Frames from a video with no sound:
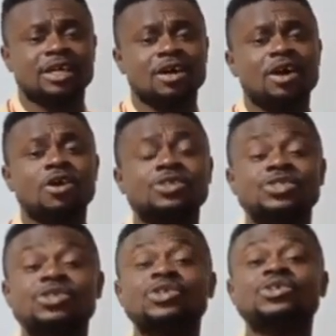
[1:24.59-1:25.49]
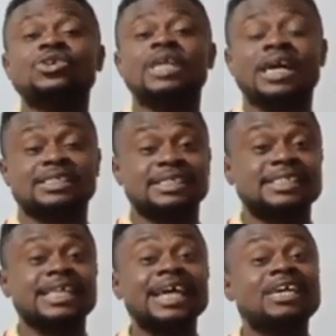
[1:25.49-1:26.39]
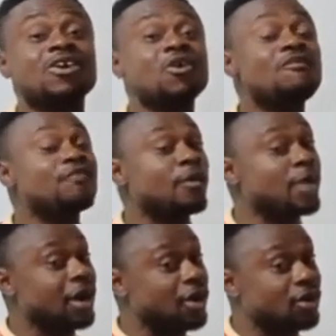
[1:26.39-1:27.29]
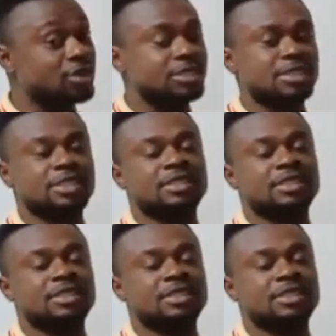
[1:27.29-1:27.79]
also known as psychopharmacology.